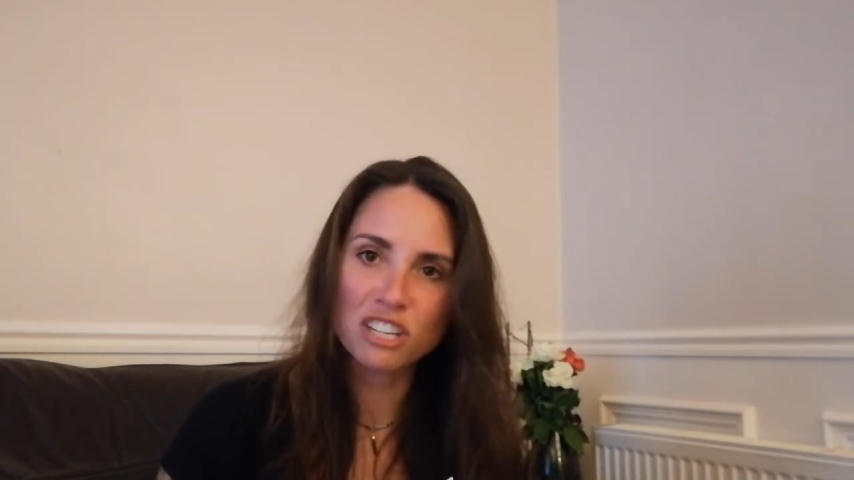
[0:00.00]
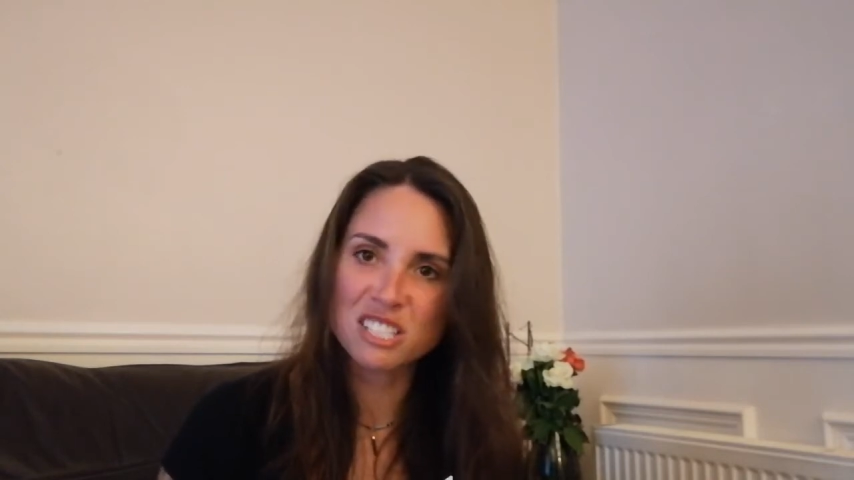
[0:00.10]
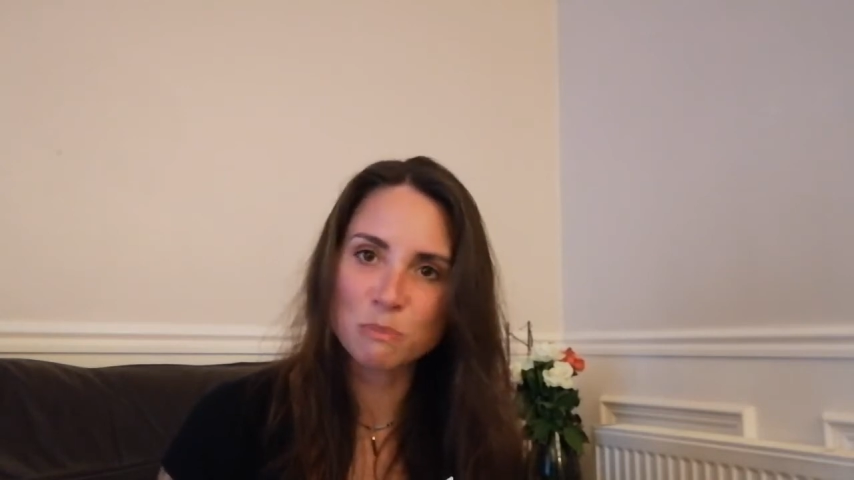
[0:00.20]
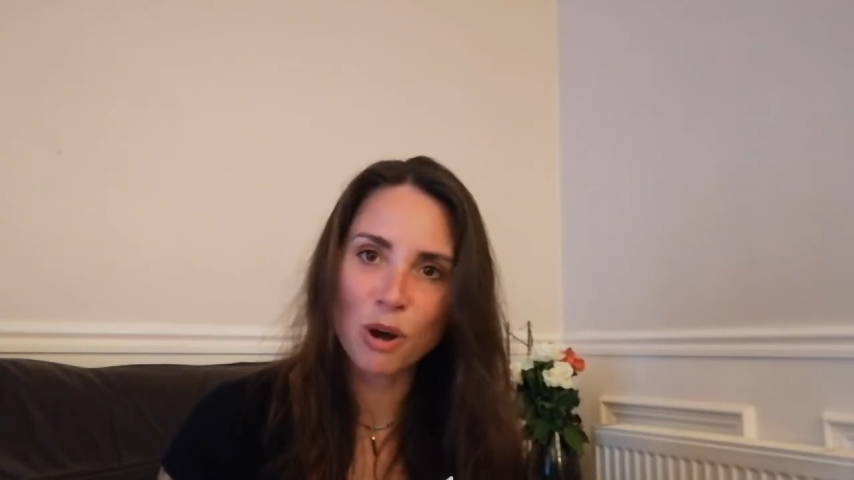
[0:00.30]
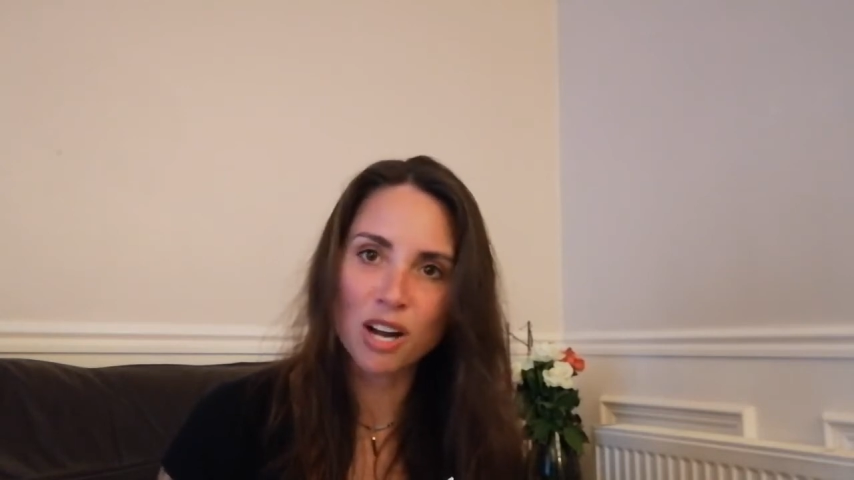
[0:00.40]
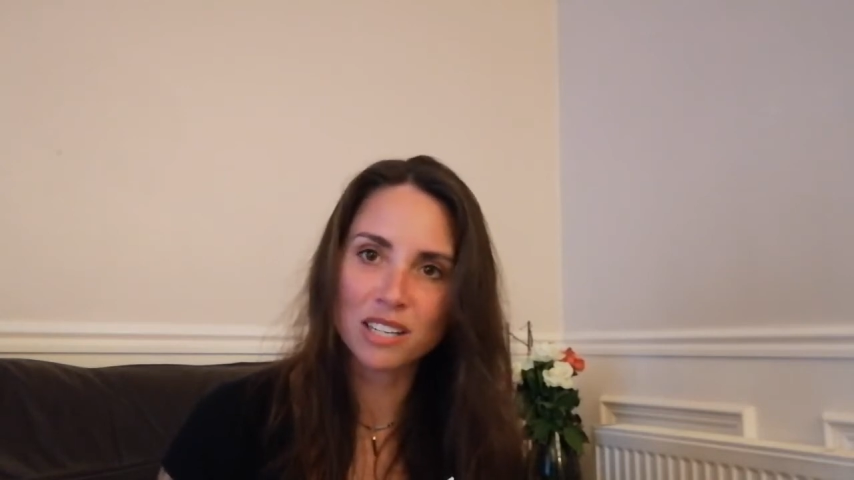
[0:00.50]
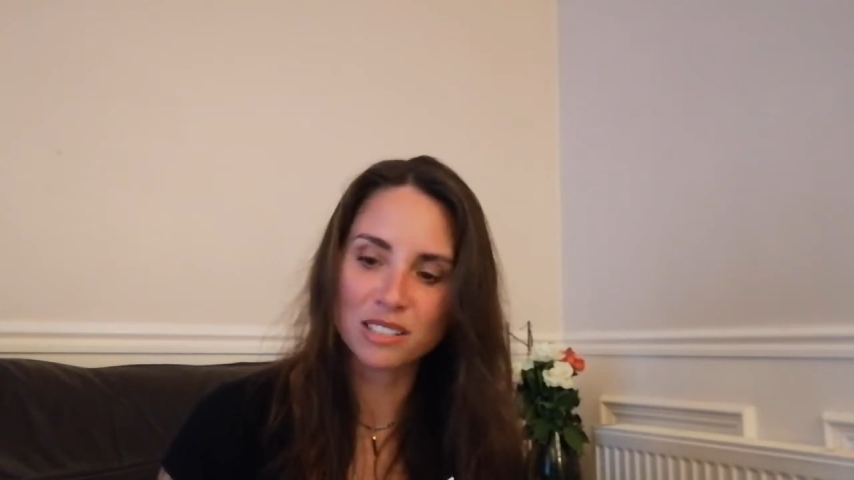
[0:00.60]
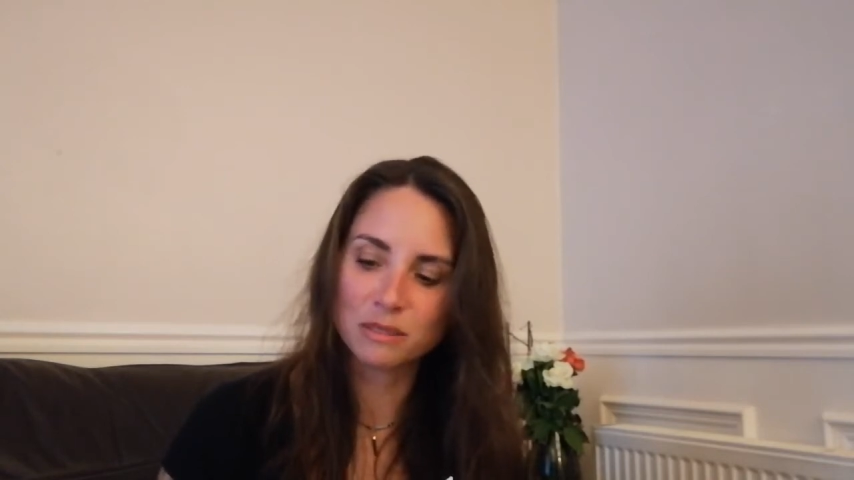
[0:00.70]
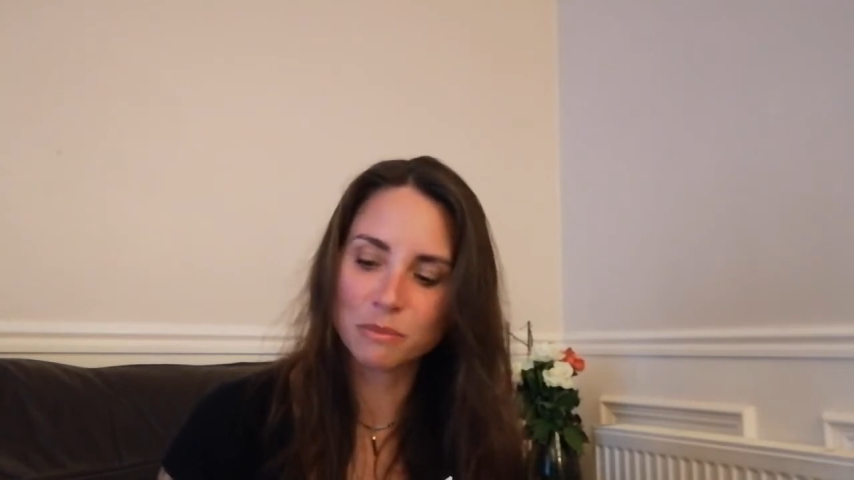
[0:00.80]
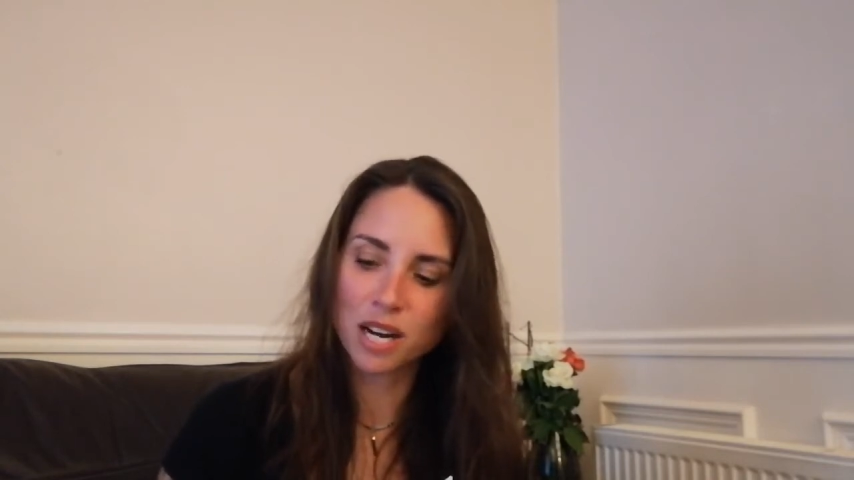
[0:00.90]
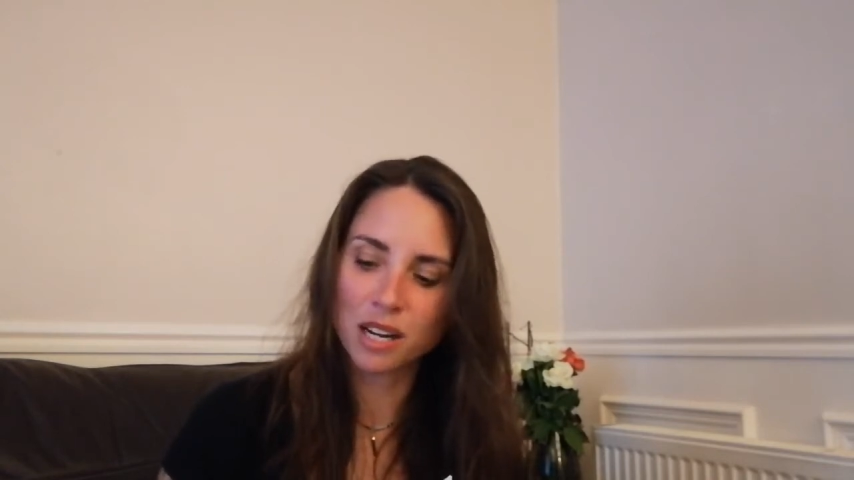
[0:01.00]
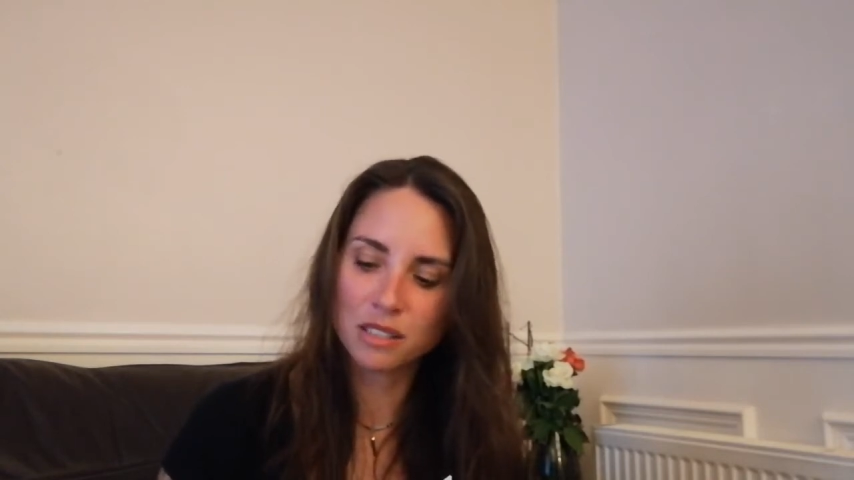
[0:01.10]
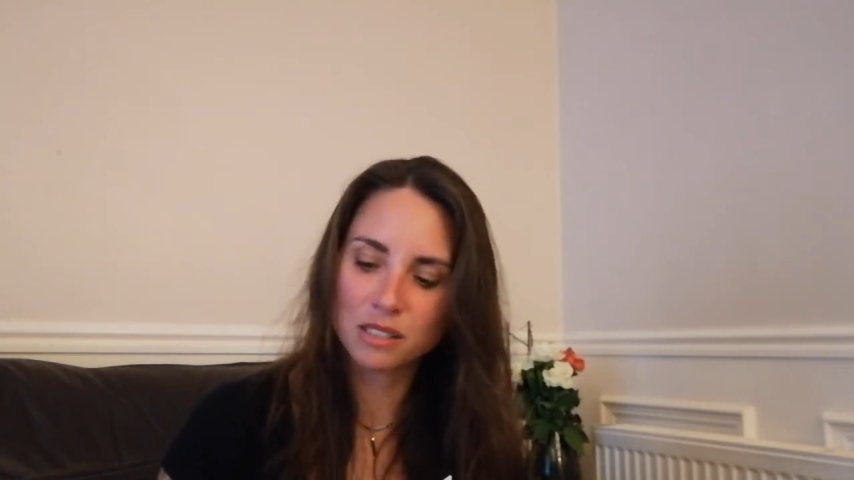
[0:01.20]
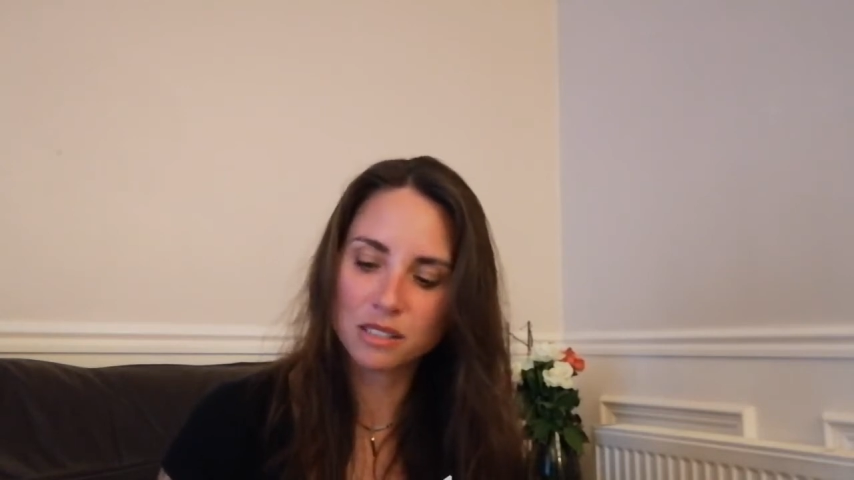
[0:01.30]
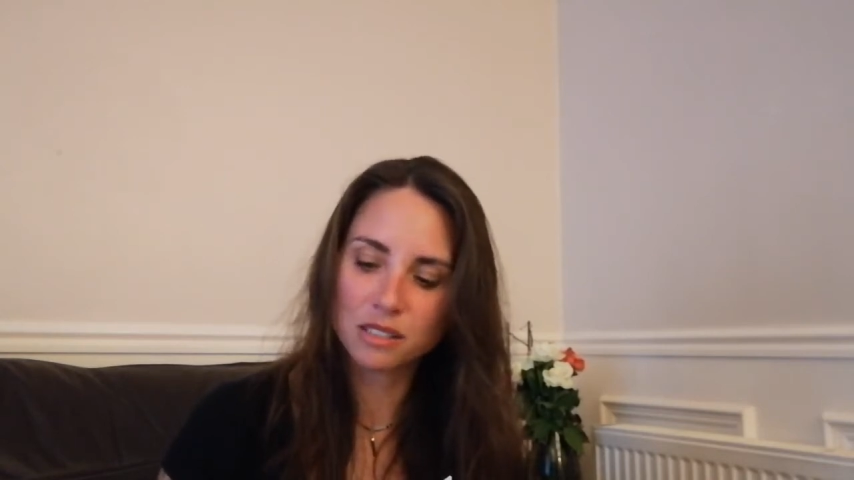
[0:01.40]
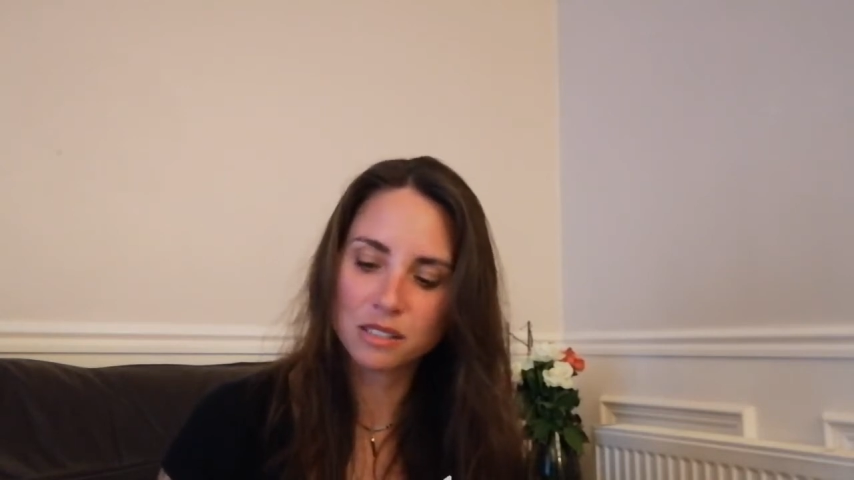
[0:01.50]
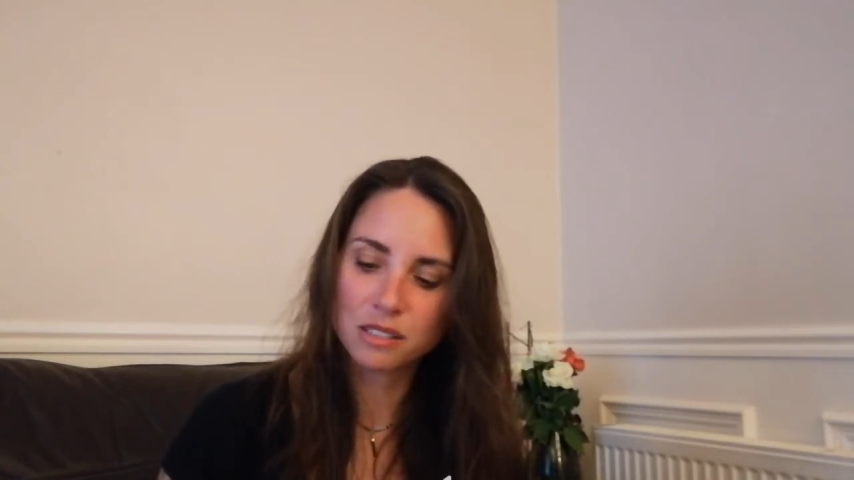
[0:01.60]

sparkling bars.